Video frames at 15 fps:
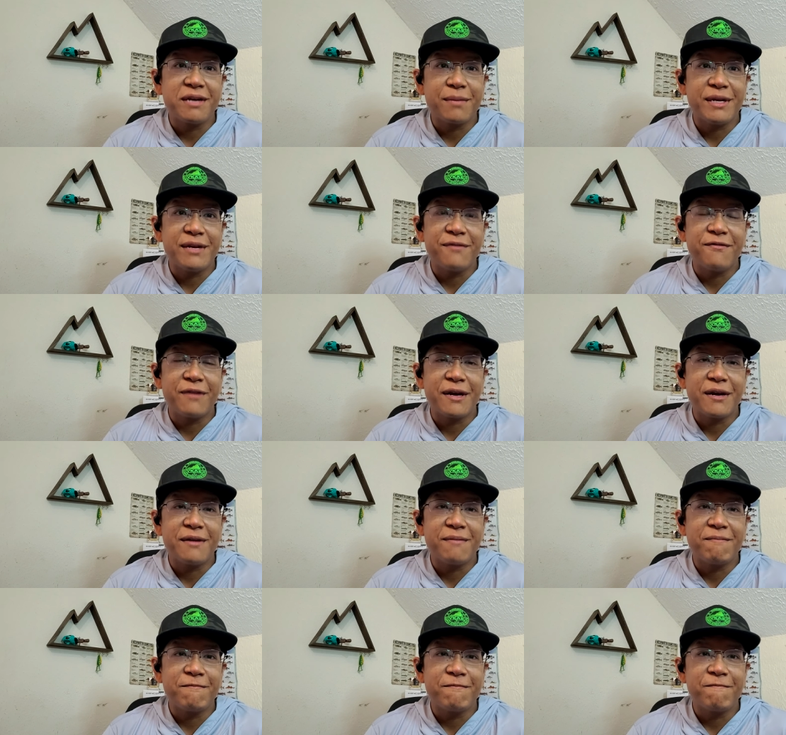I mean, if I
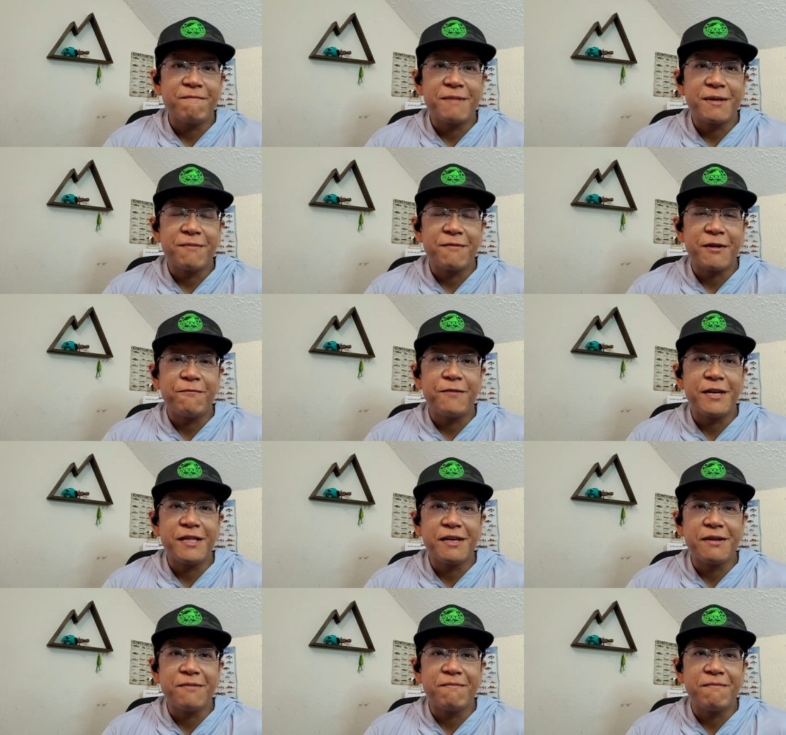if I'm
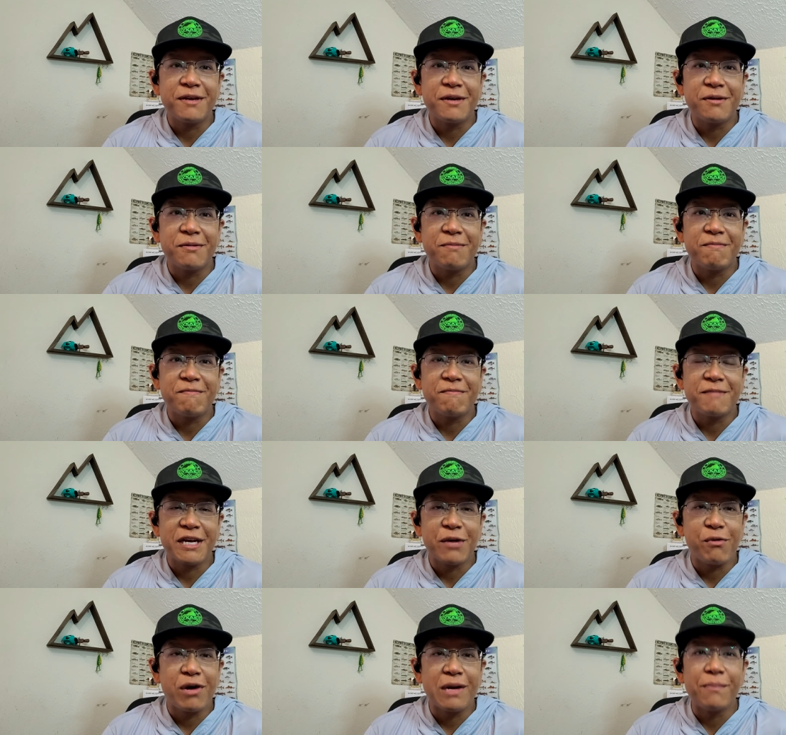feeling it, you know,
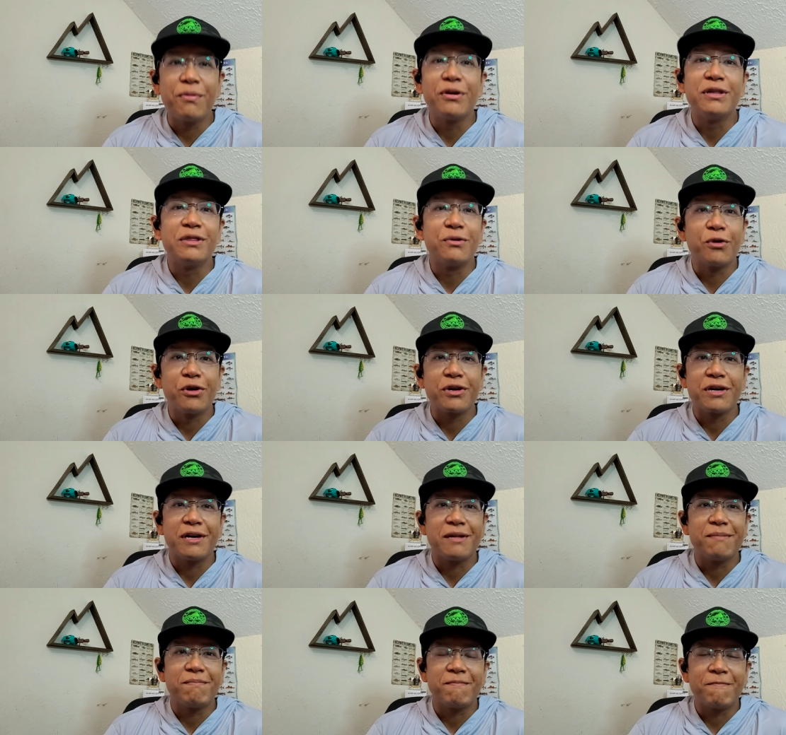like I want to put in the work,
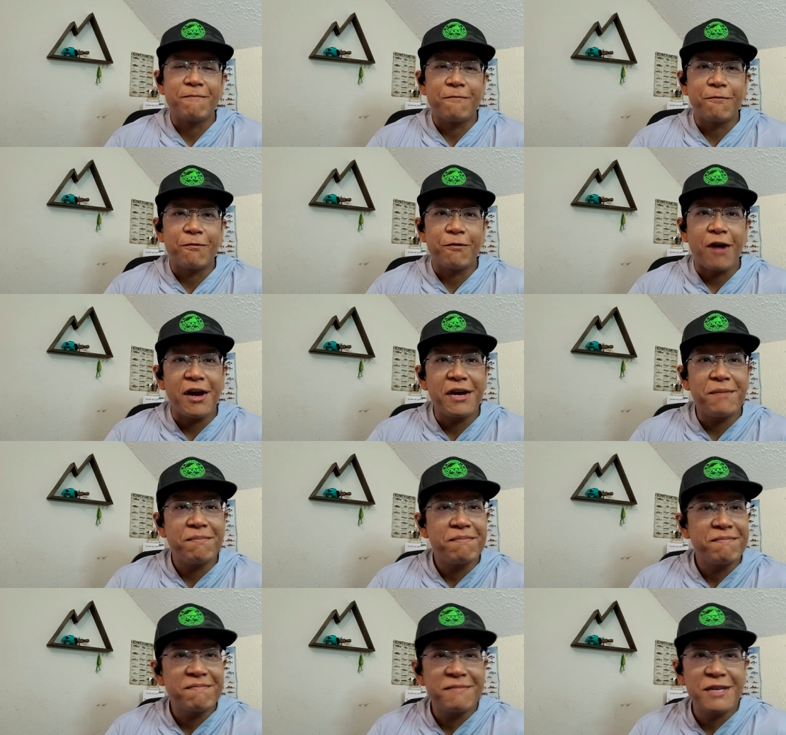I'll fry
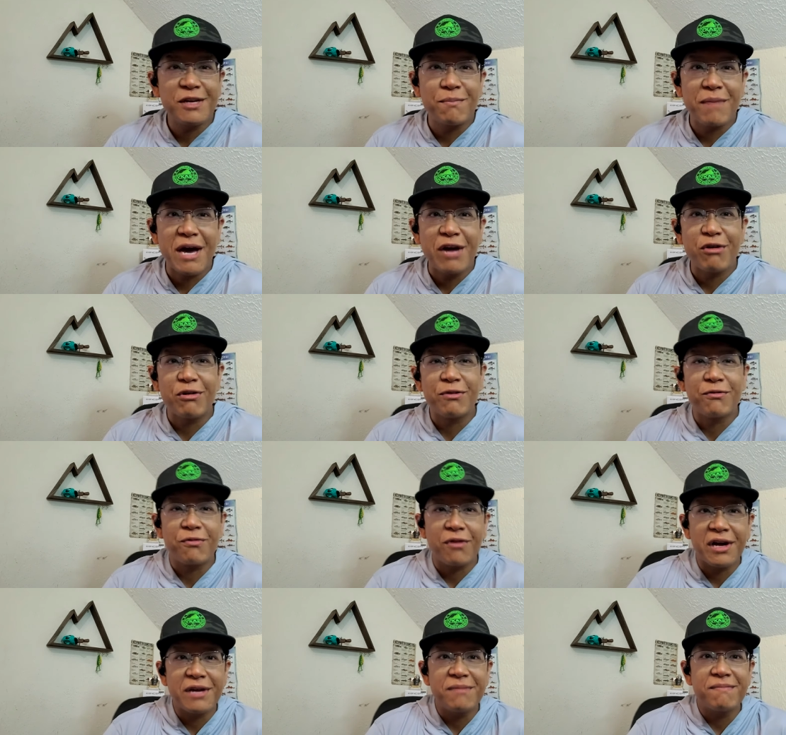them, you know, batter and
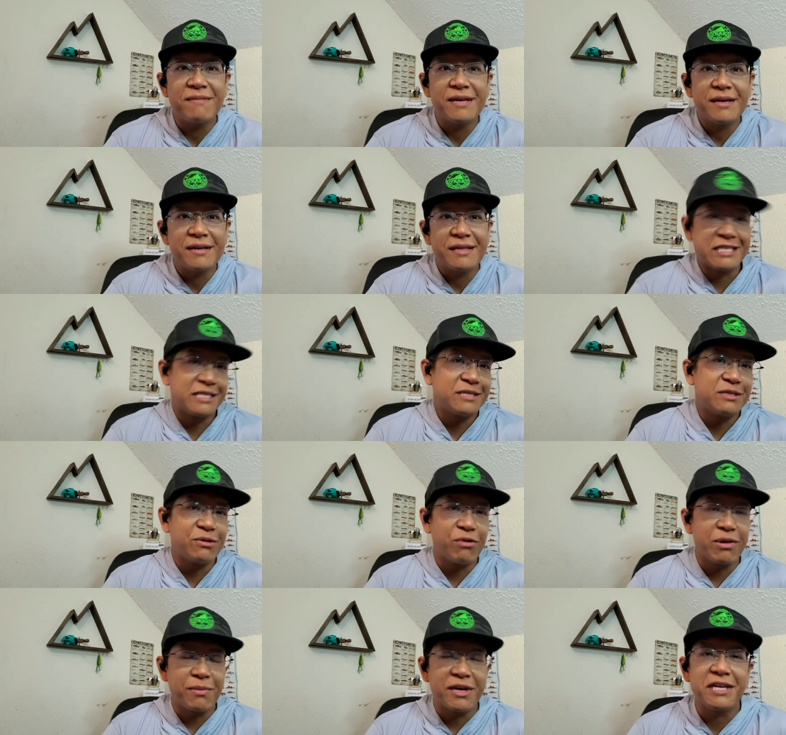fry them. That's the
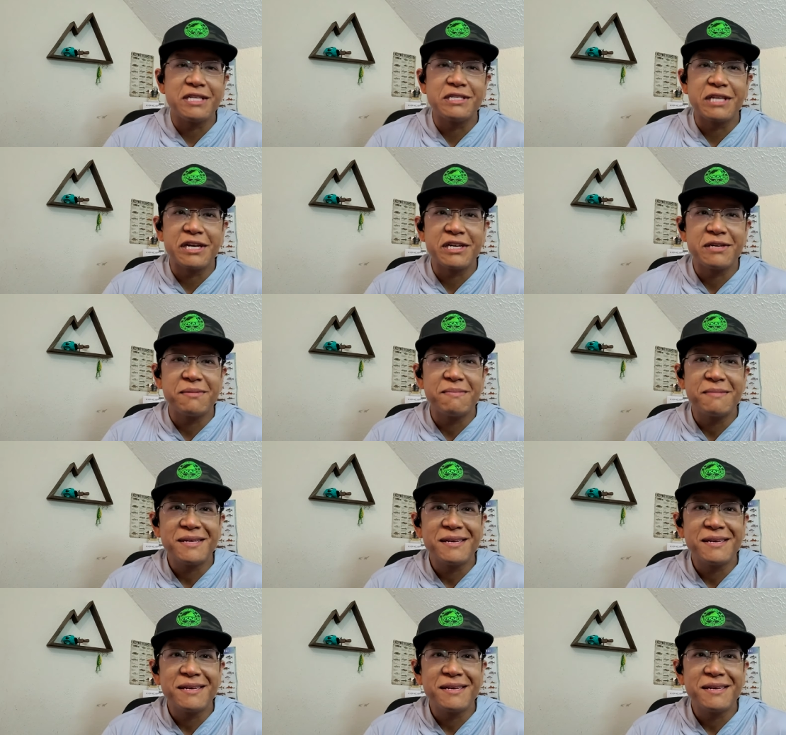way my kids like them.